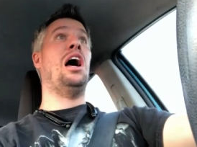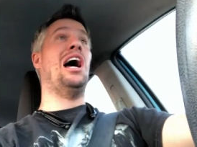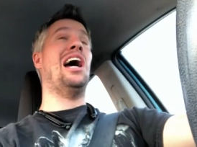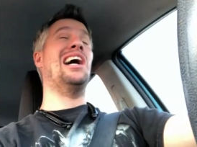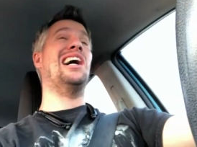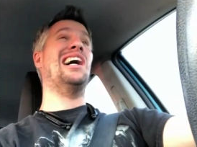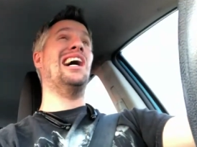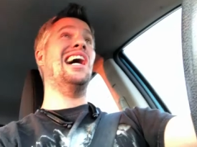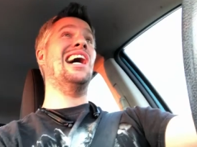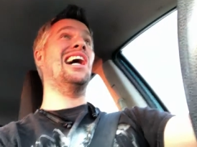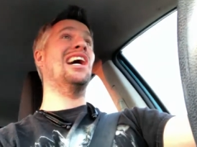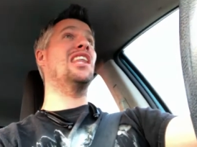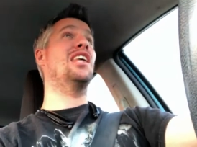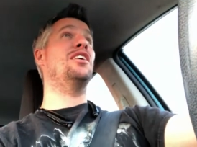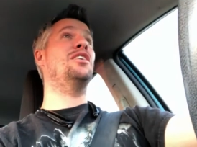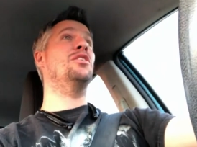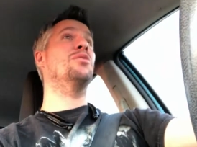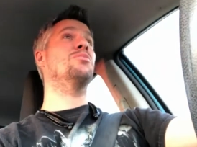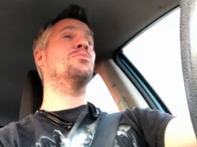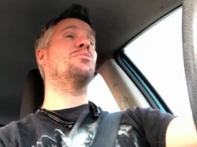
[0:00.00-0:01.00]
I, I
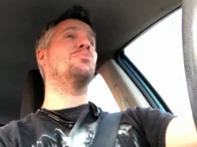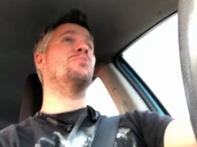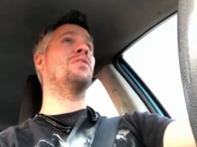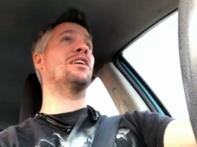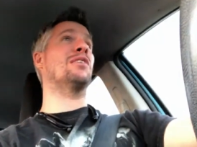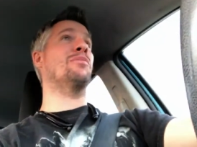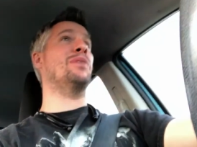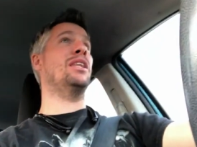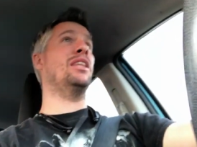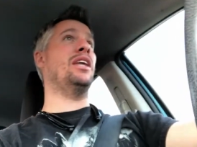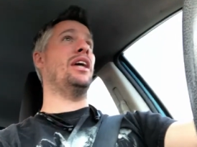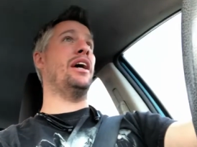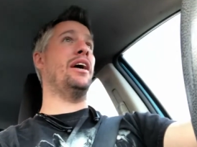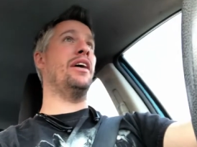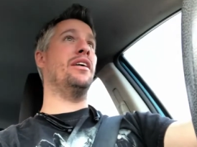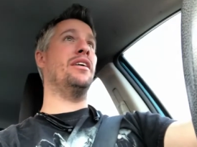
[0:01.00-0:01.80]
highly don't recommend that.